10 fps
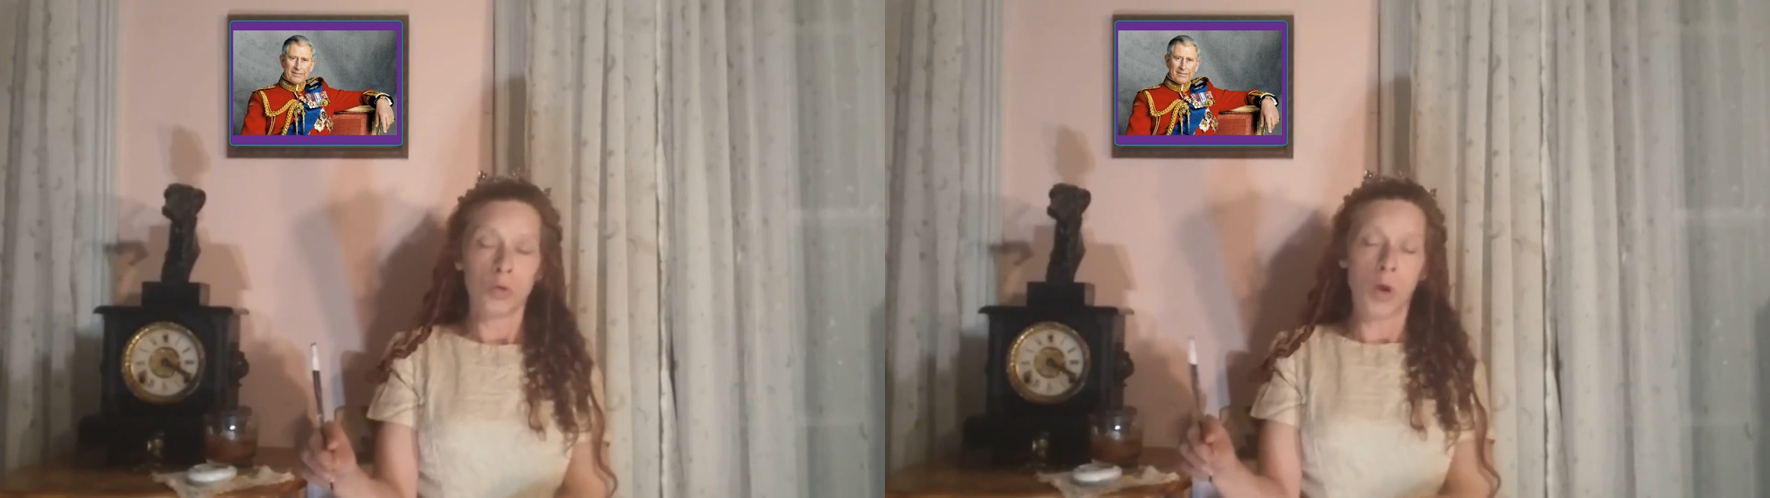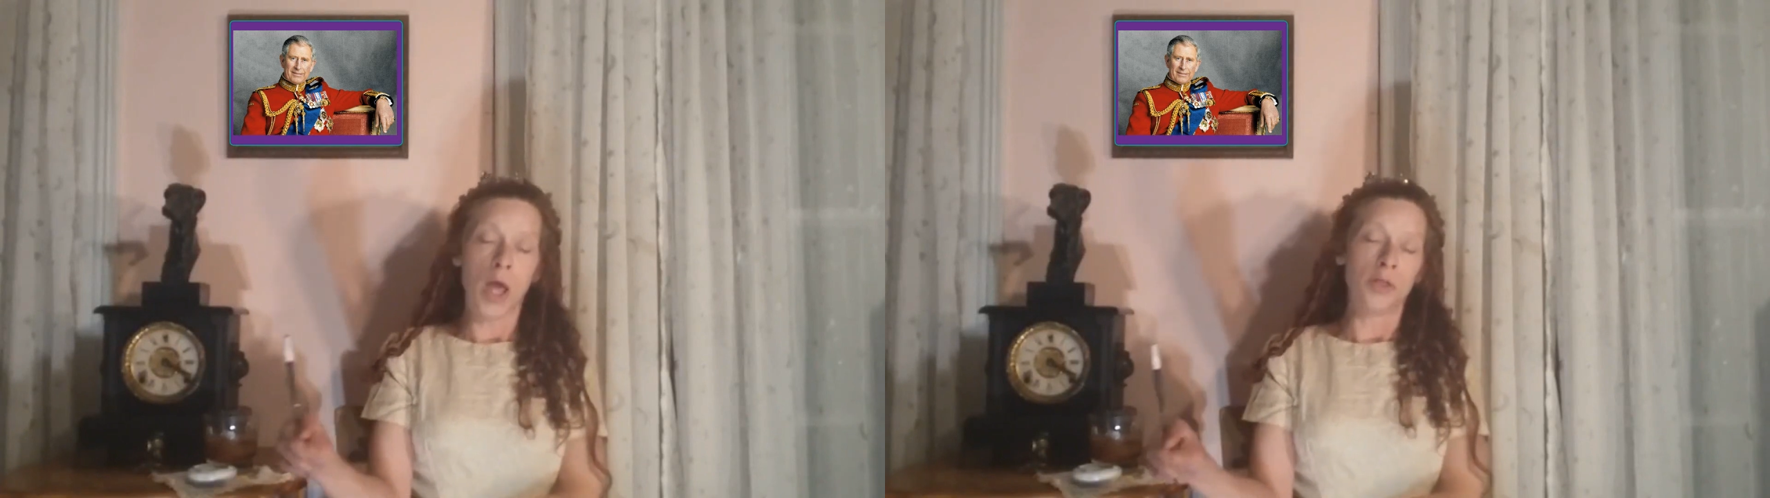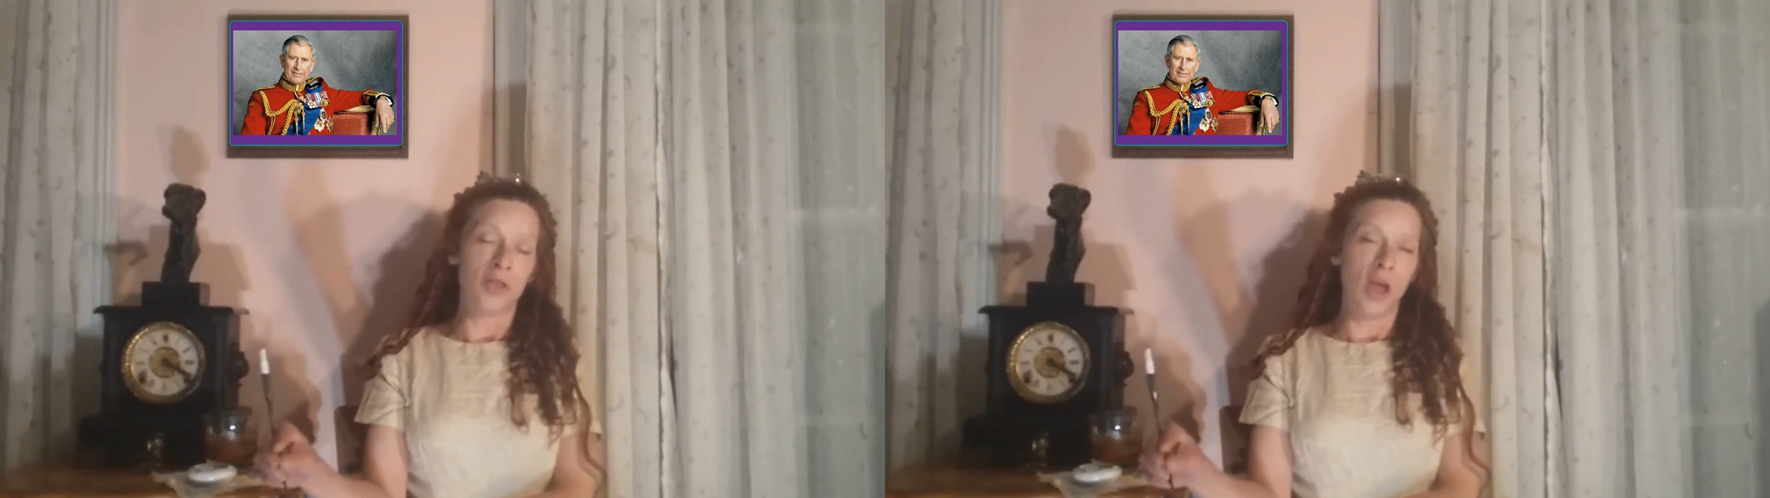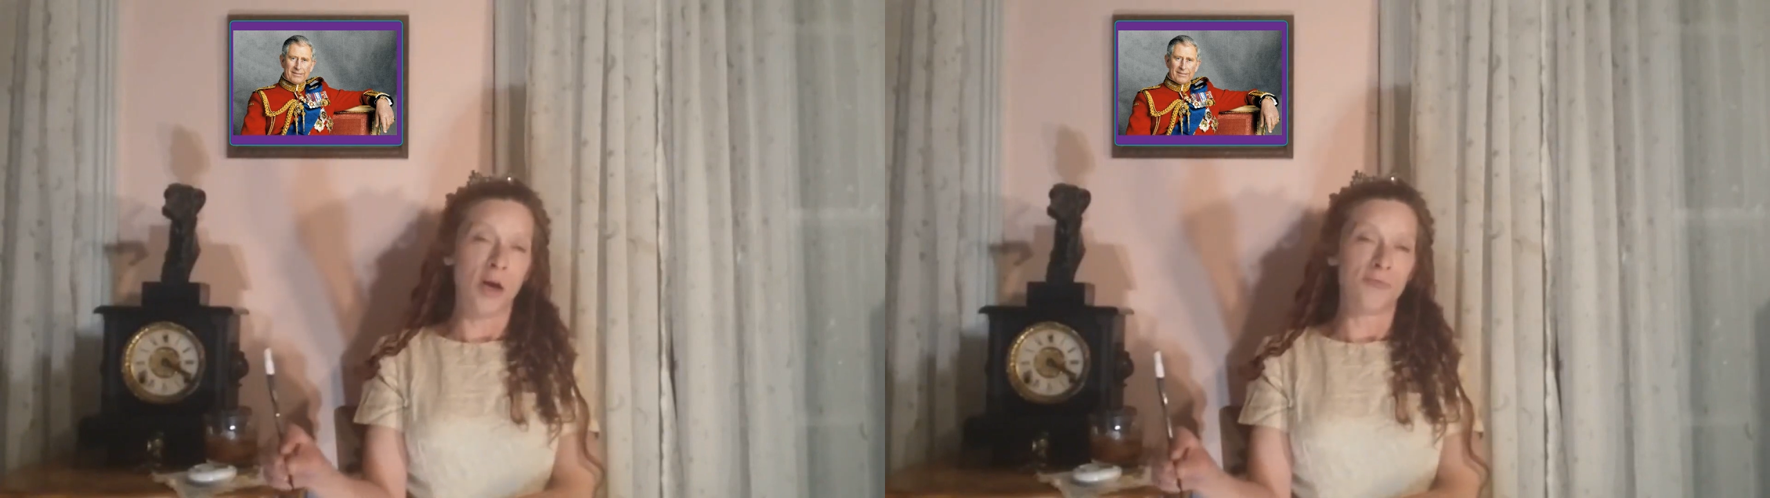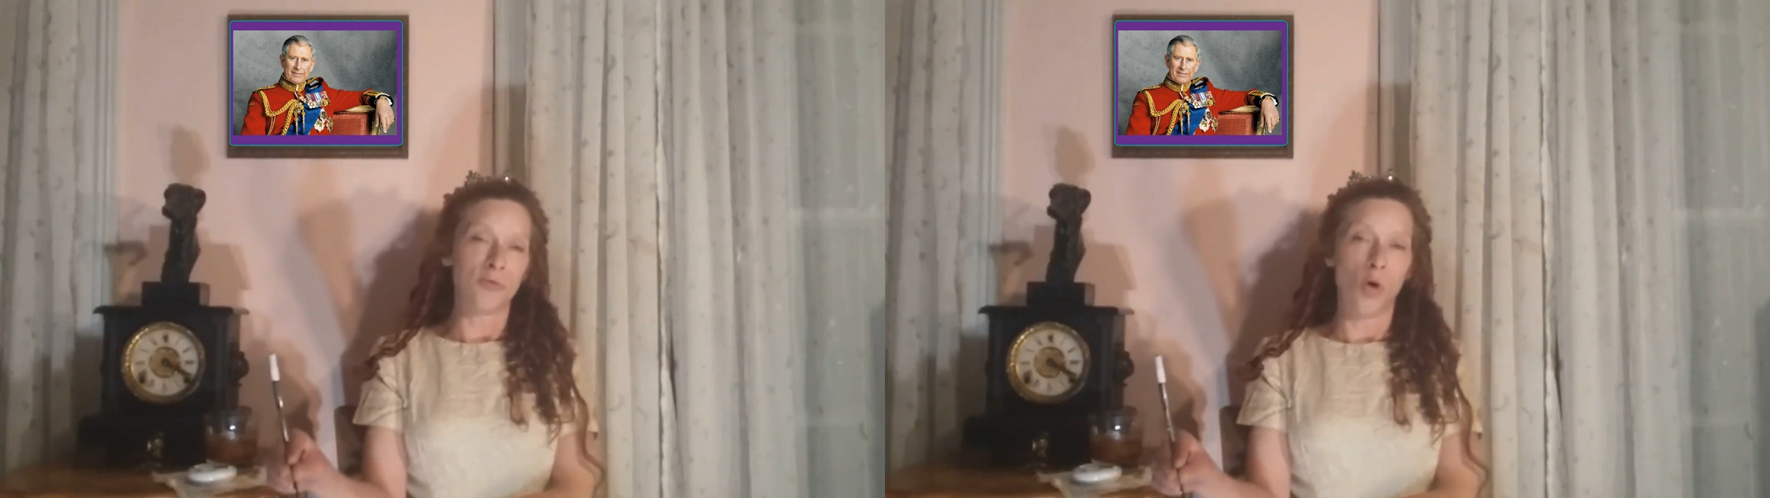grand
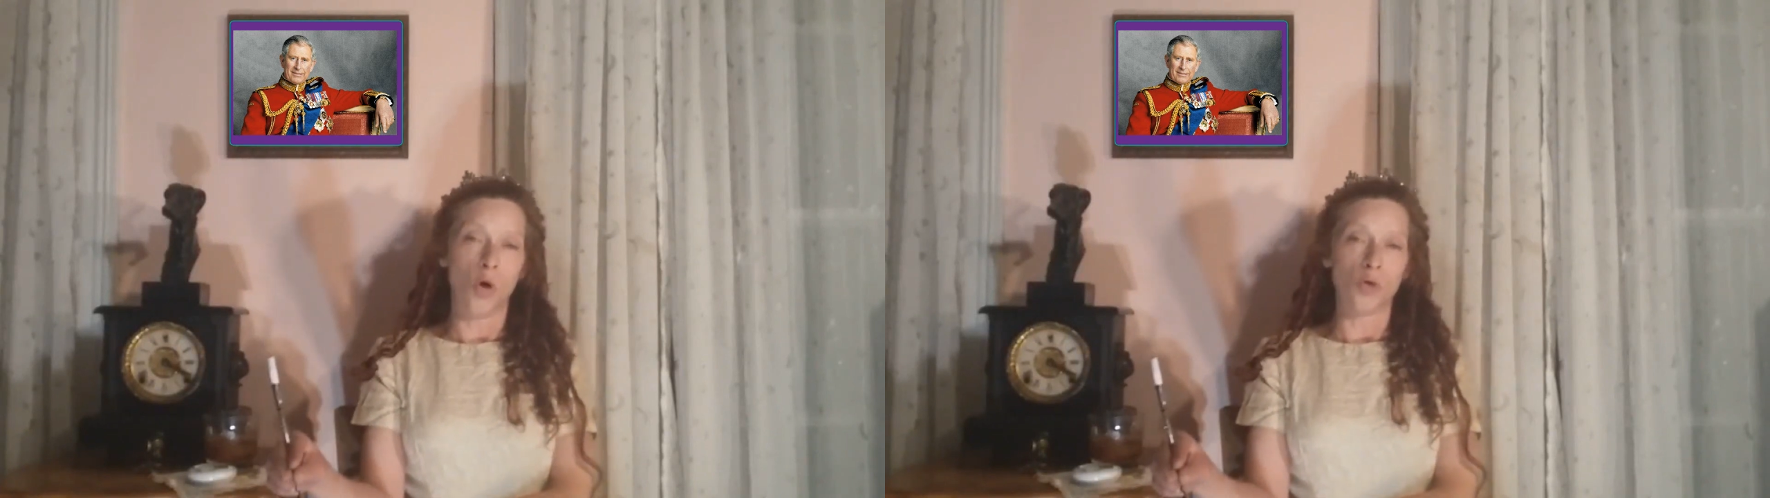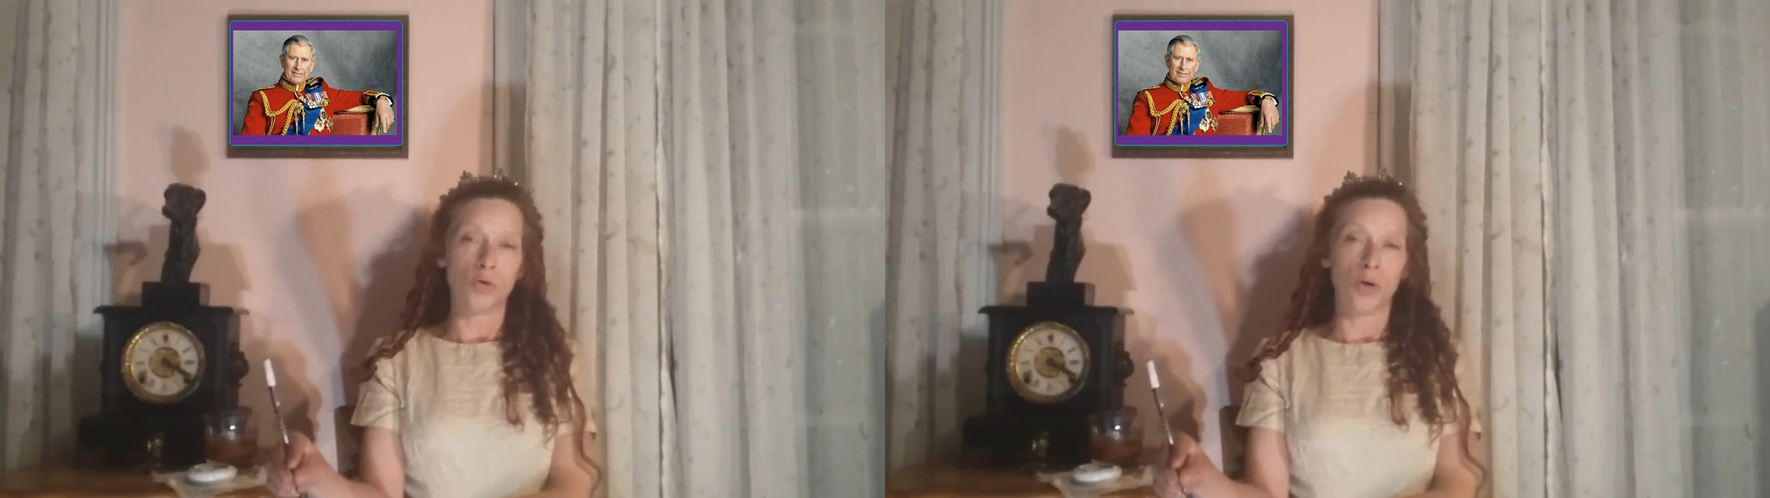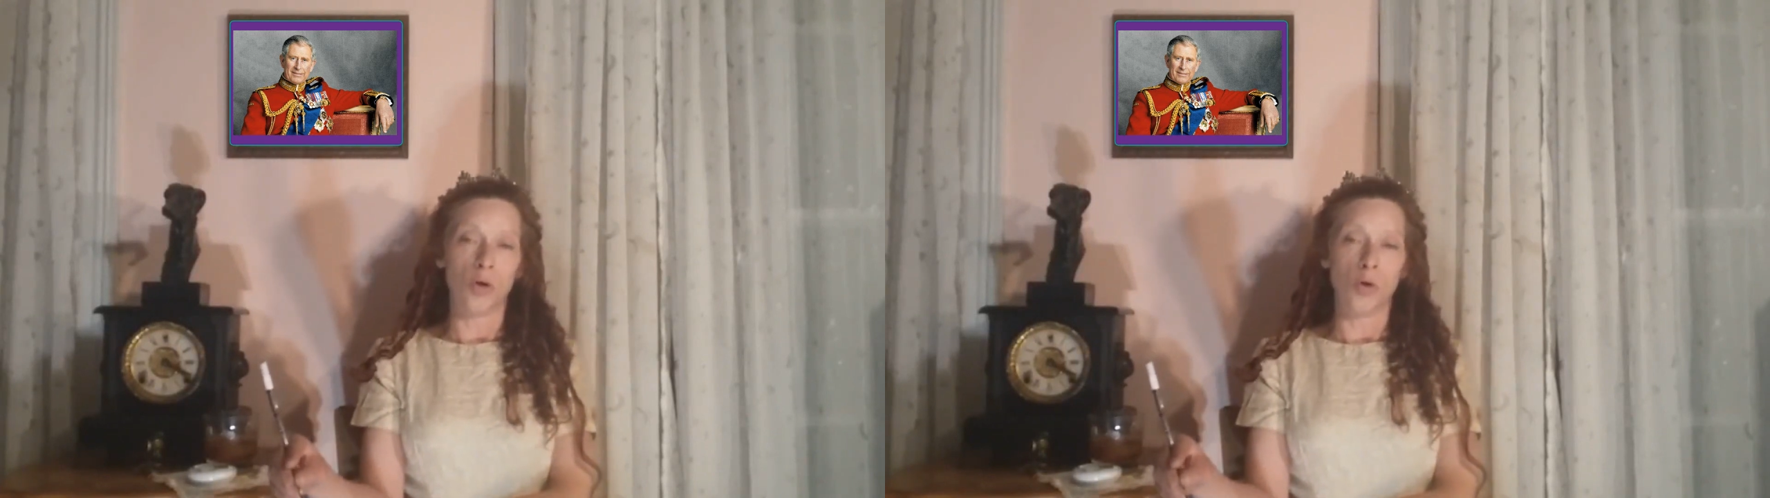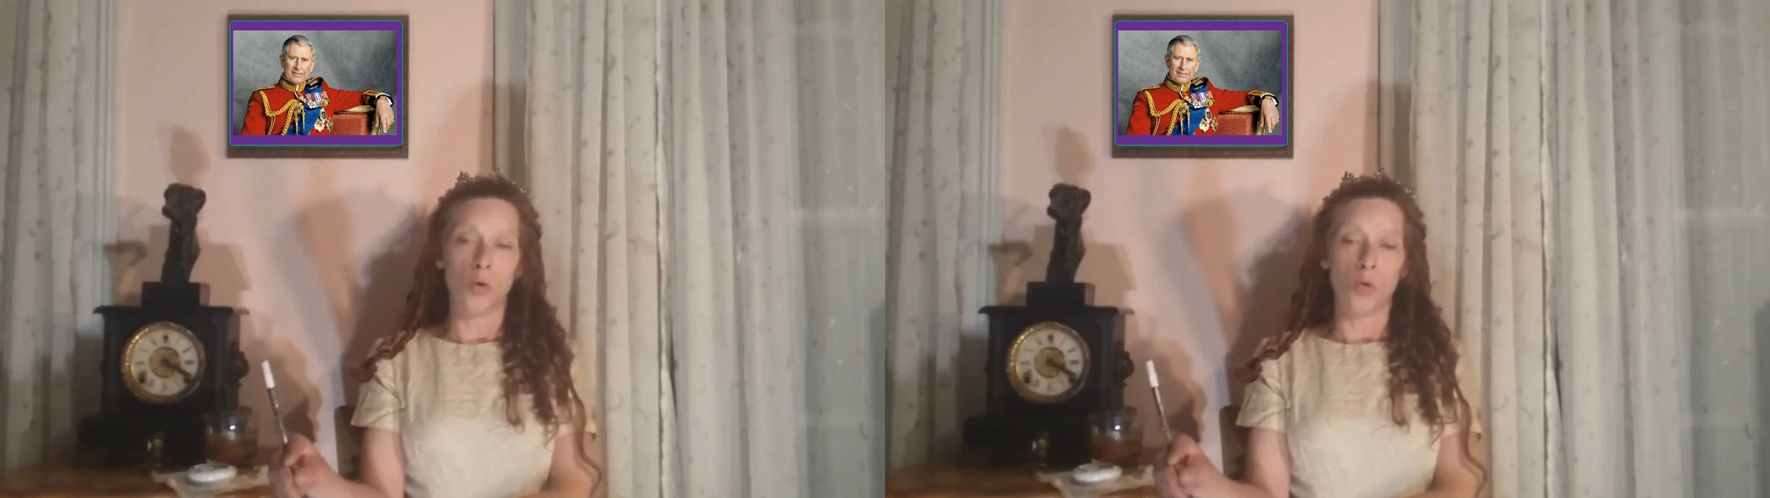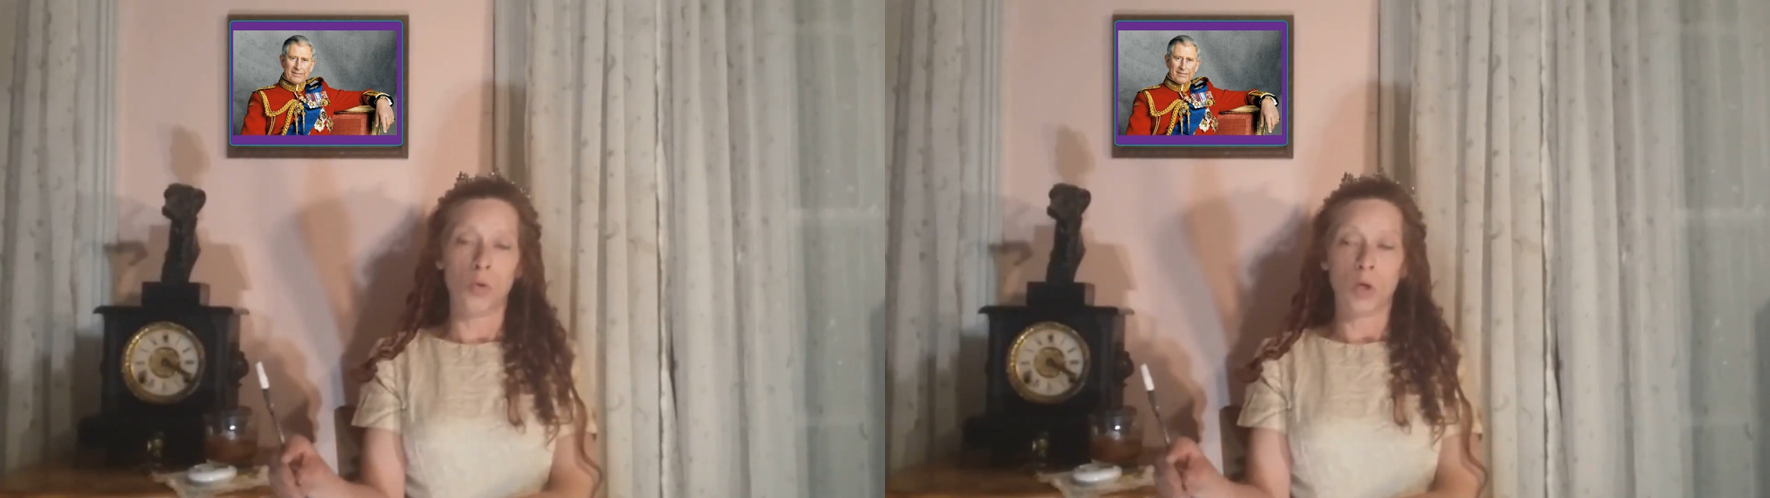theft
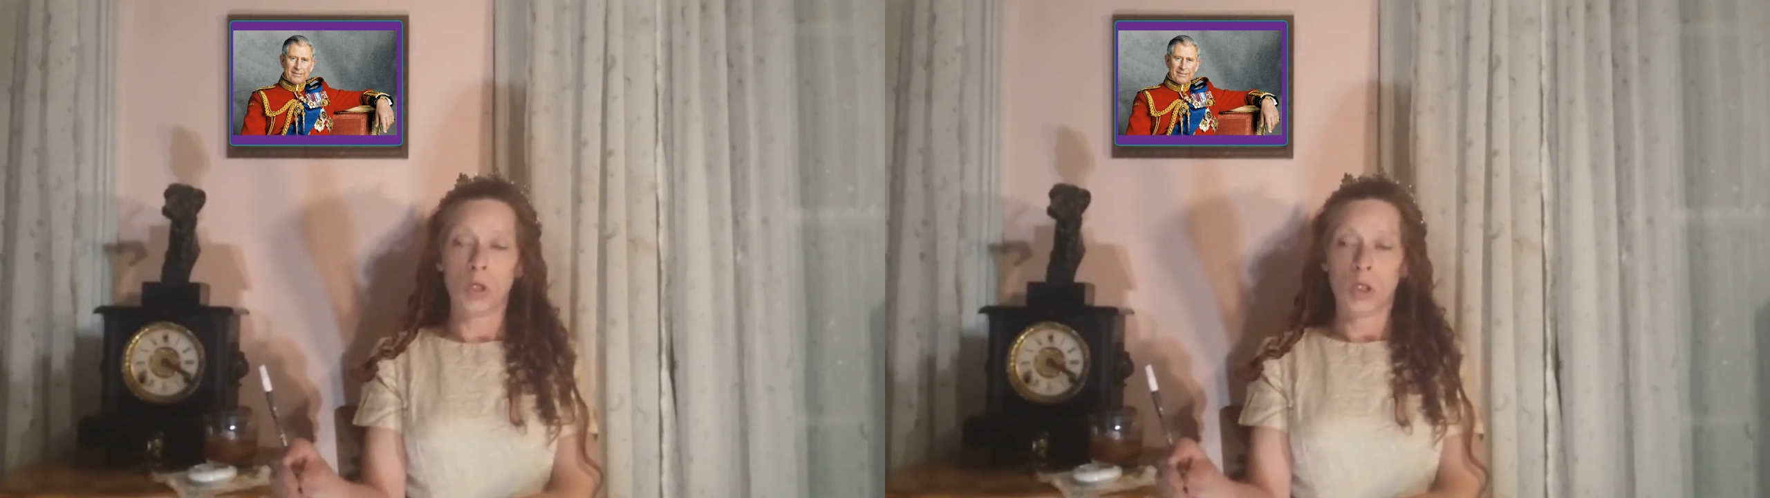auto,